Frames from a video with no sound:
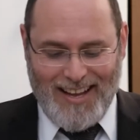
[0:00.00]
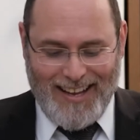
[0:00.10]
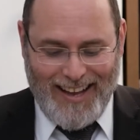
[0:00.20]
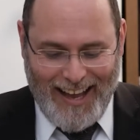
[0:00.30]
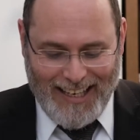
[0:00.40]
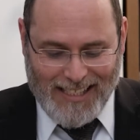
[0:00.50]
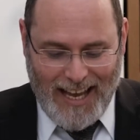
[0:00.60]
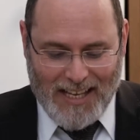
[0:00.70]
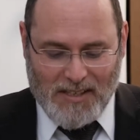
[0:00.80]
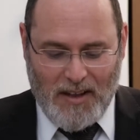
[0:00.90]
And he
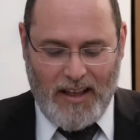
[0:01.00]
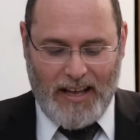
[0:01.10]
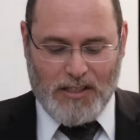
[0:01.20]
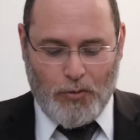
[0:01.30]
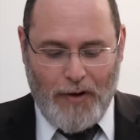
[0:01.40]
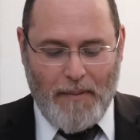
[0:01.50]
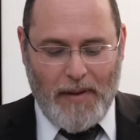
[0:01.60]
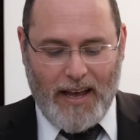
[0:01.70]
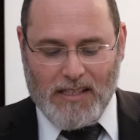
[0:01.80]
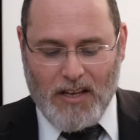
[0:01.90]
says it's a
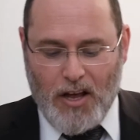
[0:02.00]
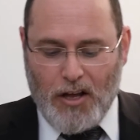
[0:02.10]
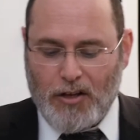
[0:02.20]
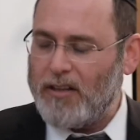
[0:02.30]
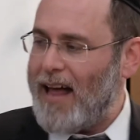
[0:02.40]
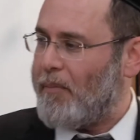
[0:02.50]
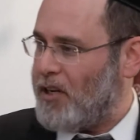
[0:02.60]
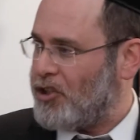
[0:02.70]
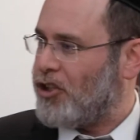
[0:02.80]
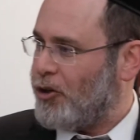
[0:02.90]
remez to lamed
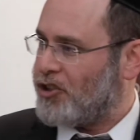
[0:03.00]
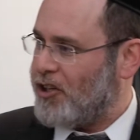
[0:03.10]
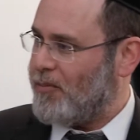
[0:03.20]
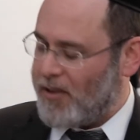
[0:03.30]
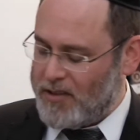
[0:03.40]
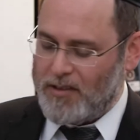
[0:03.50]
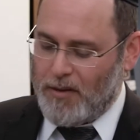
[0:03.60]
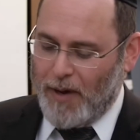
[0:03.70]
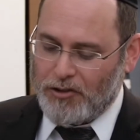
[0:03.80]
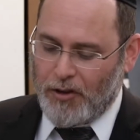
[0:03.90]
shloshim, is
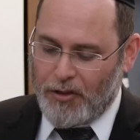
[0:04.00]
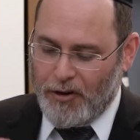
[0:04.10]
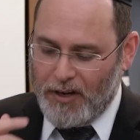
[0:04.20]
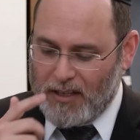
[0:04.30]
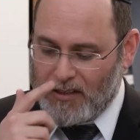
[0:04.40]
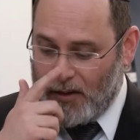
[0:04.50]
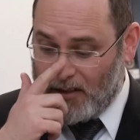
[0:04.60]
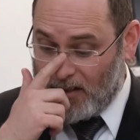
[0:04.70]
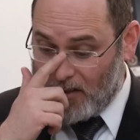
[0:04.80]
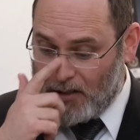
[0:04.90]
gematria 30. It's
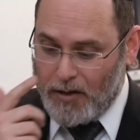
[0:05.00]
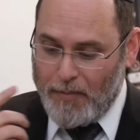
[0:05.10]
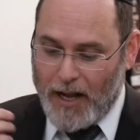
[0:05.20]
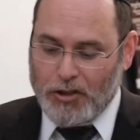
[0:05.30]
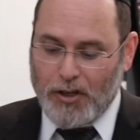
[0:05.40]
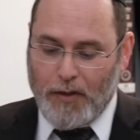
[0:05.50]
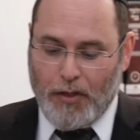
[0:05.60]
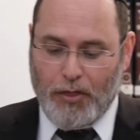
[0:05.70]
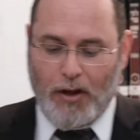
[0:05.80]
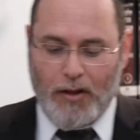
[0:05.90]
a gematria
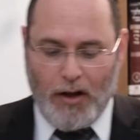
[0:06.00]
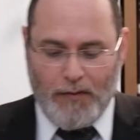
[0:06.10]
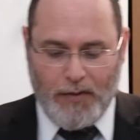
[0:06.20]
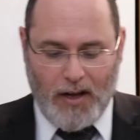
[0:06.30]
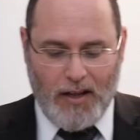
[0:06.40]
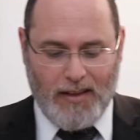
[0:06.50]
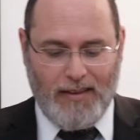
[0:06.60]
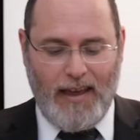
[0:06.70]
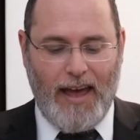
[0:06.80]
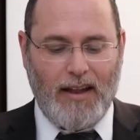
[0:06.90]
of the
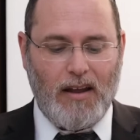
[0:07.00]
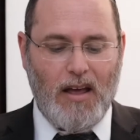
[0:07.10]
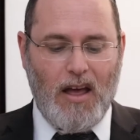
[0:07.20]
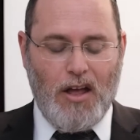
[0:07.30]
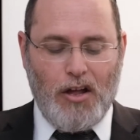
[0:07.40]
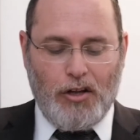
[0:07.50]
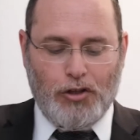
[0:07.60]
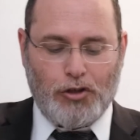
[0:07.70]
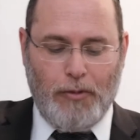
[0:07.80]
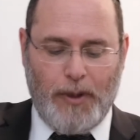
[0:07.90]
10.
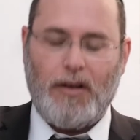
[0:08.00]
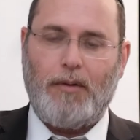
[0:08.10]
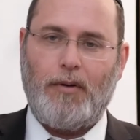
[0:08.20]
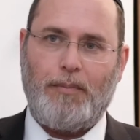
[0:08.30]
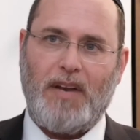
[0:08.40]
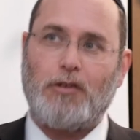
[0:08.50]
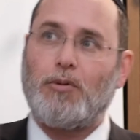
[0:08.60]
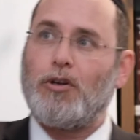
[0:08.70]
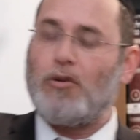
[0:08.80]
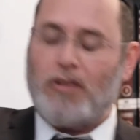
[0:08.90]
When Bnei Yisrael
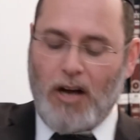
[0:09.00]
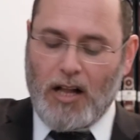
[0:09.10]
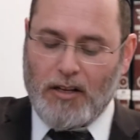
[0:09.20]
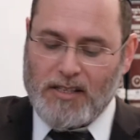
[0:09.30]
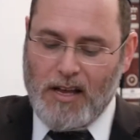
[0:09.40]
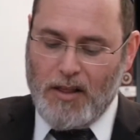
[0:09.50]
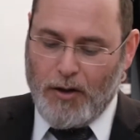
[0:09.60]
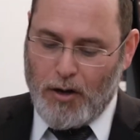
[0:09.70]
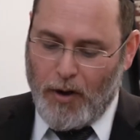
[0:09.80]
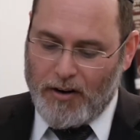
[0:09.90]
were going to Galus,
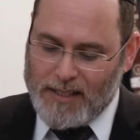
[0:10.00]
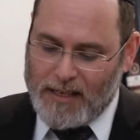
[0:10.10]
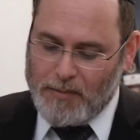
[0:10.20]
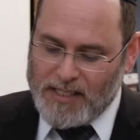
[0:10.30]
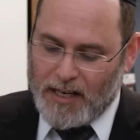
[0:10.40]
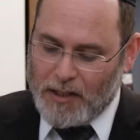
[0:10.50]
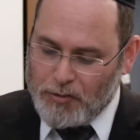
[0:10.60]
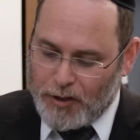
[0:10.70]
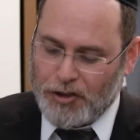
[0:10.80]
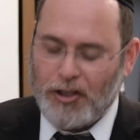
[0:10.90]
the Gemara says in
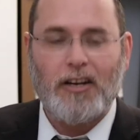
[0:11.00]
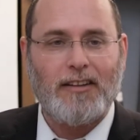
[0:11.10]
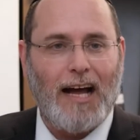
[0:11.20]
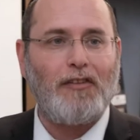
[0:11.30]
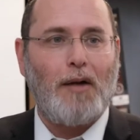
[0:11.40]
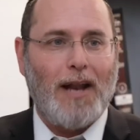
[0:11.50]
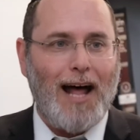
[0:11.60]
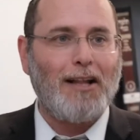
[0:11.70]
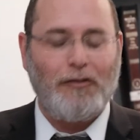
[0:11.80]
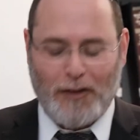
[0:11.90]
Maseches Rosh Hashanah and Daf Lamed
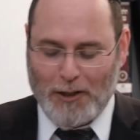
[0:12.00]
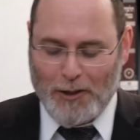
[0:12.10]
Aleph, like he